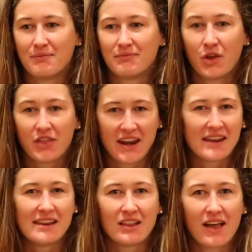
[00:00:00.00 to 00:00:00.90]
Not that I
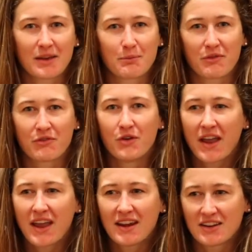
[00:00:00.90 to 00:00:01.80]
didn't like it
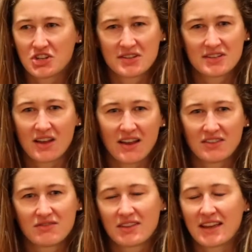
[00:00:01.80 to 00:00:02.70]
beforehand, I
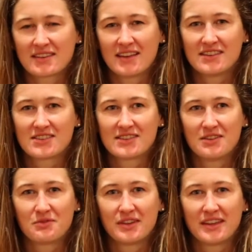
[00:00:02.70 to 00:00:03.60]
guess I just
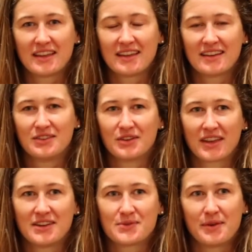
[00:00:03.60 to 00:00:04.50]
didn't really look
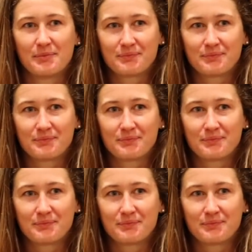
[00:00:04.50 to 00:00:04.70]
into it.